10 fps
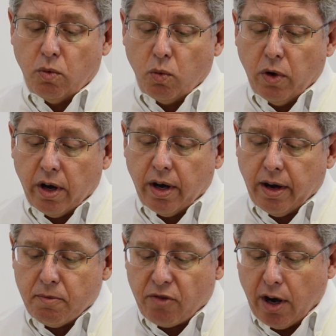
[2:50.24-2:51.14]

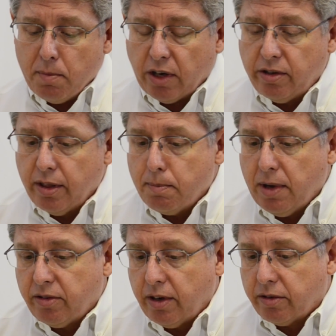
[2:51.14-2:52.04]
we're very much in the
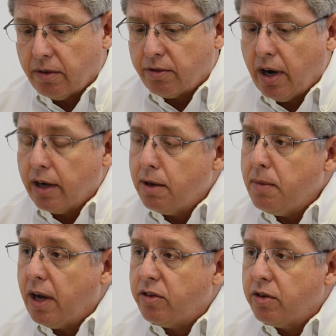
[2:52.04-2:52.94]
business of trying to
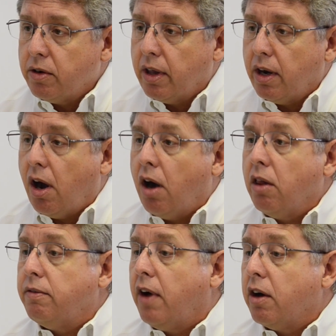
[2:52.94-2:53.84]
make sure that all
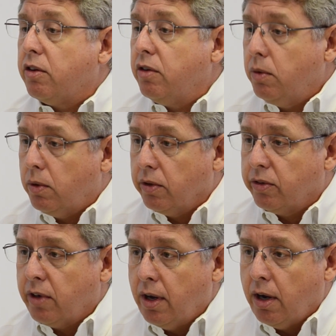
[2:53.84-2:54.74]
of our
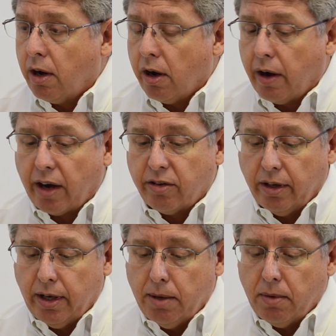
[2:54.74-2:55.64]
tools are
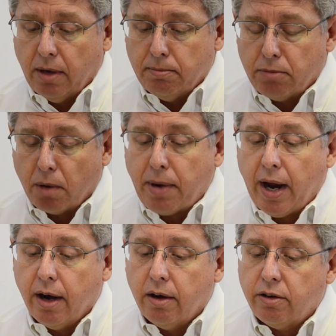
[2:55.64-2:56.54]
actually
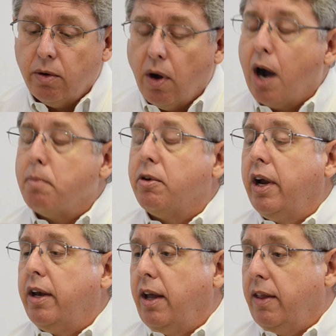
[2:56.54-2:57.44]
prepared to
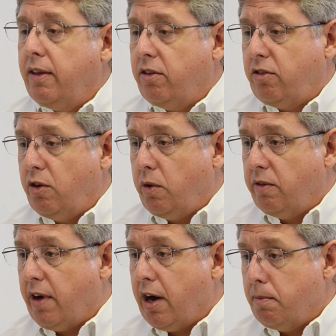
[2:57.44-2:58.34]
operate in these new
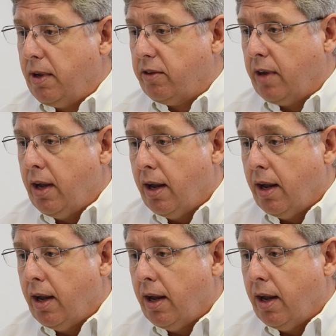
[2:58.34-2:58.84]
environments.